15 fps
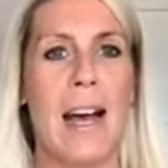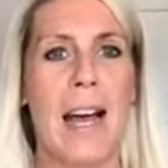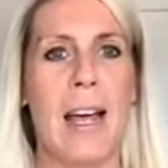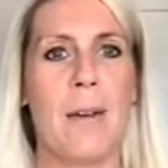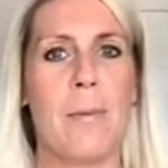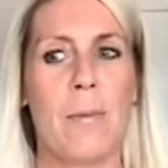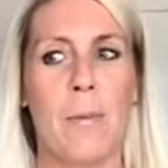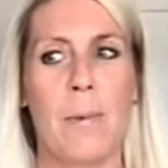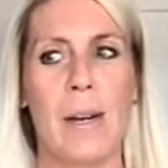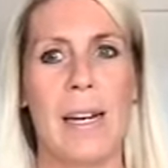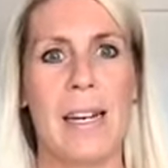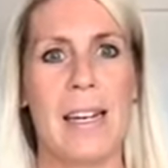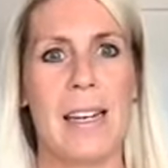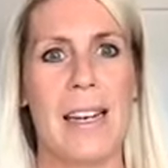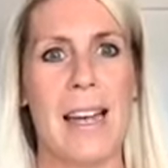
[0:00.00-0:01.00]
and we
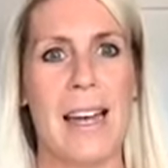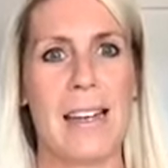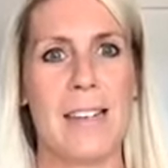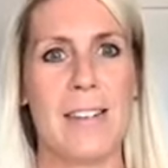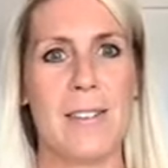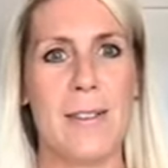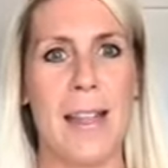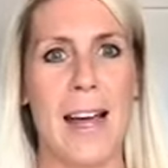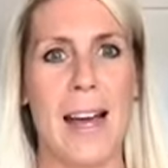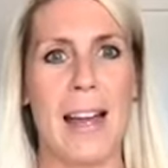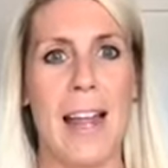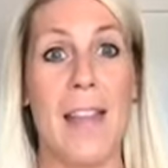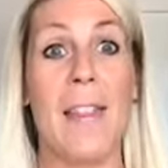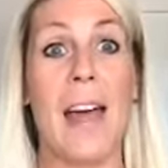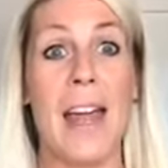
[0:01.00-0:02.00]
did not do that.
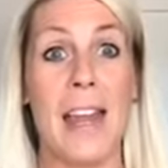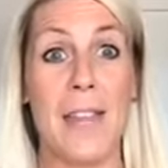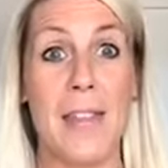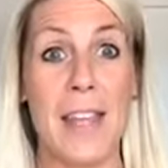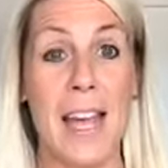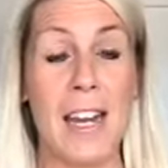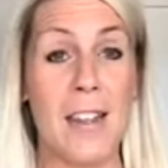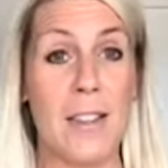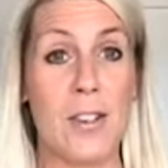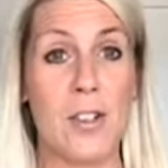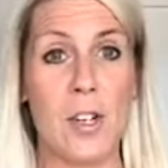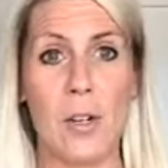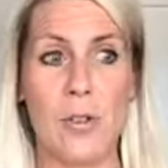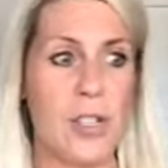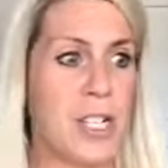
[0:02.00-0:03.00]
And then at the end of the
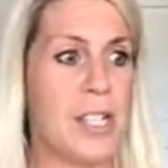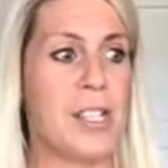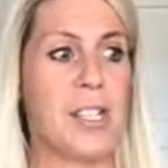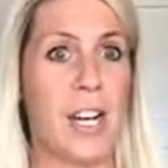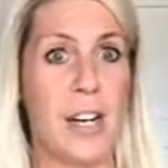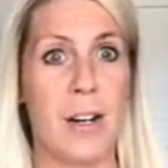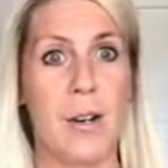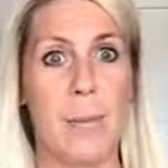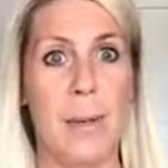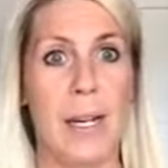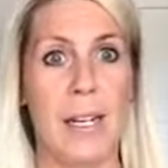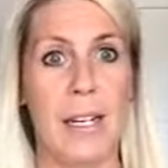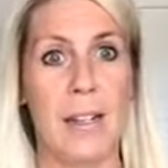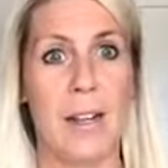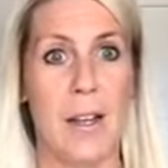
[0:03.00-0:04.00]
show, she's tired of
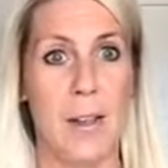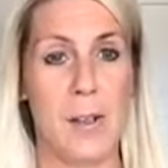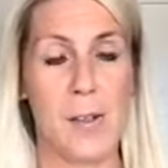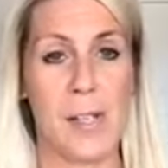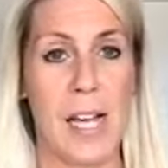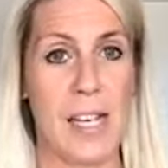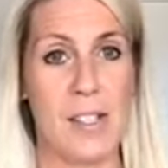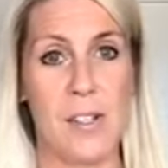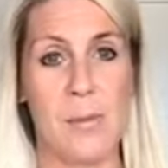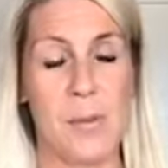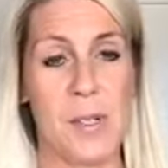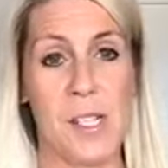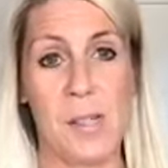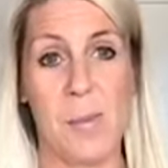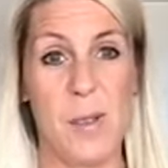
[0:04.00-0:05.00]
being in all those costumes
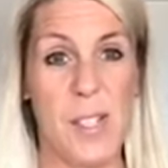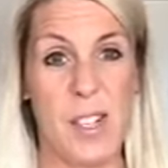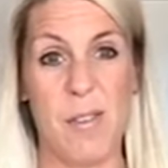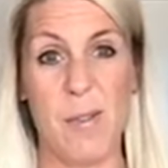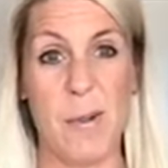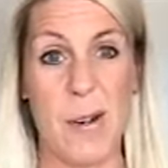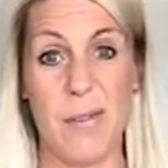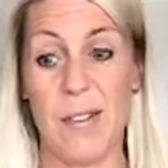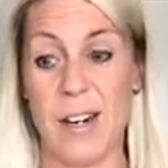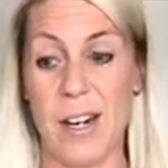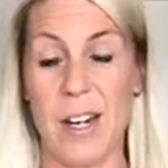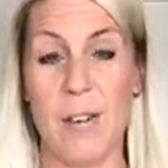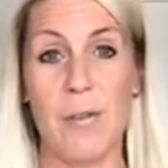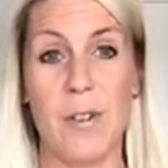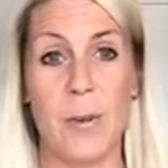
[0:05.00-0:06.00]
because most of them aren't very
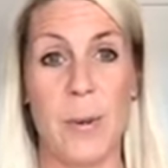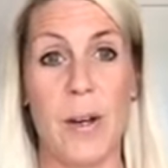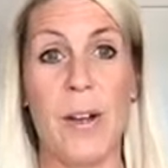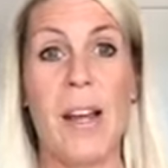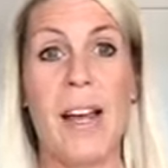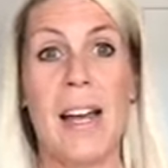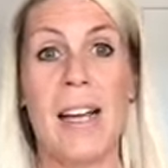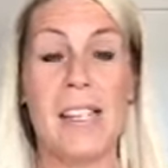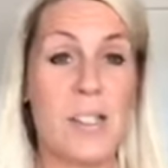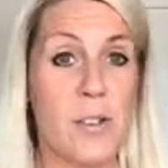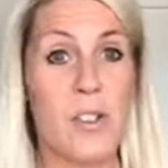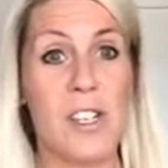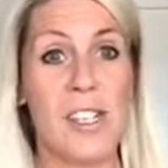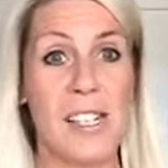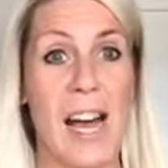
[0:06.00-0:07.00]
comfortable, so
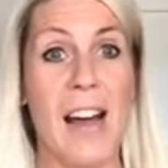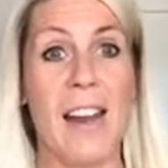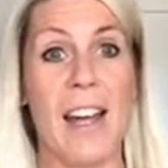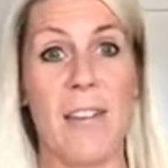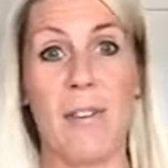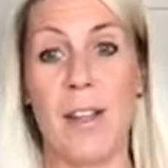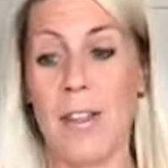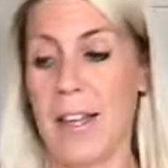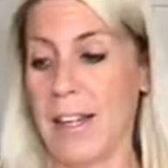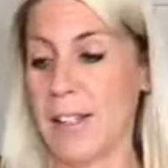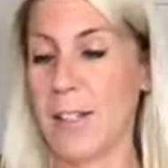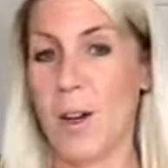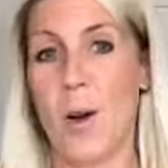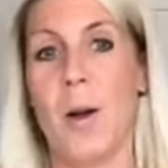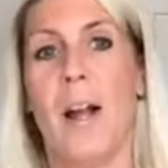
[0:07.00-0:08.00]
she's out of everything.
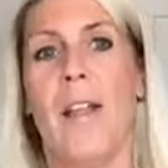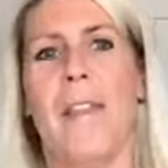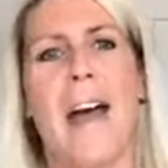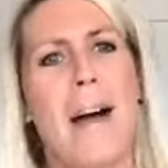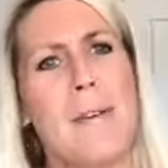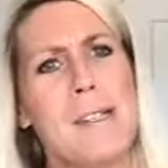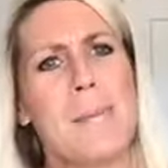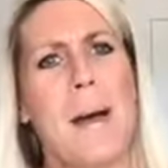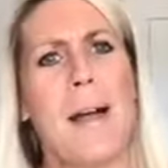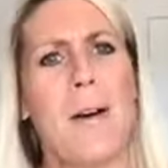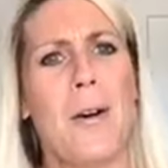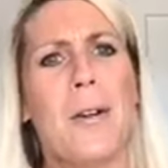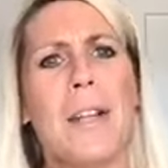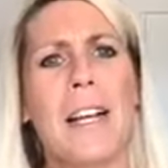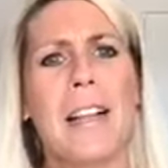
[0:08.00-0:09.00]
So that was my
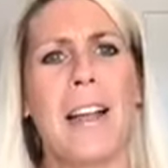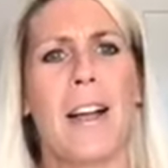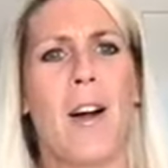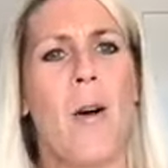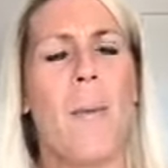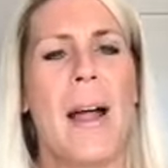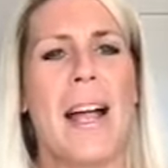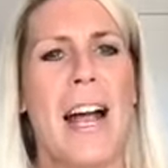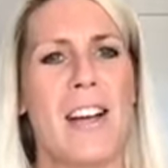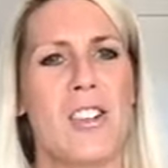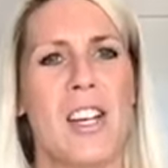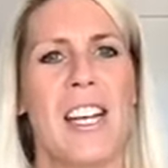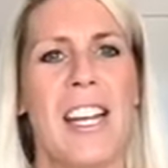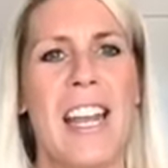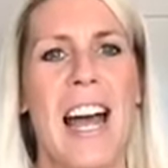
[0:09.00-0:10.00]
only, like, oh my
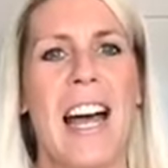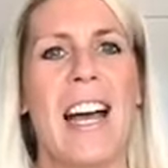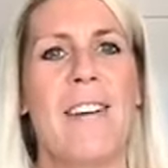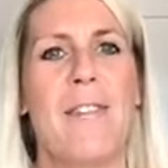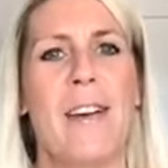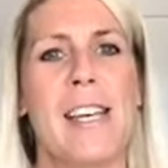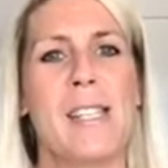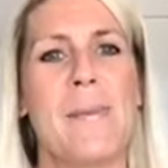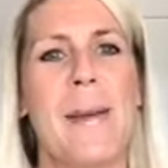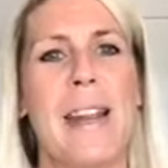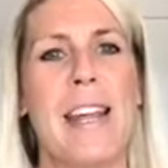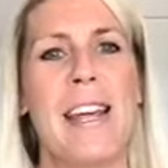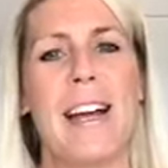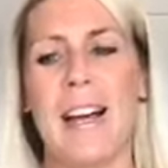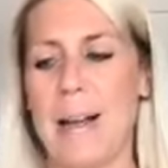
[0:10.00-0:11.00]
gosh, I did not have as
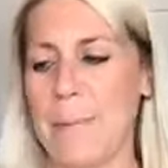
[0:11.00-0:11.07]
many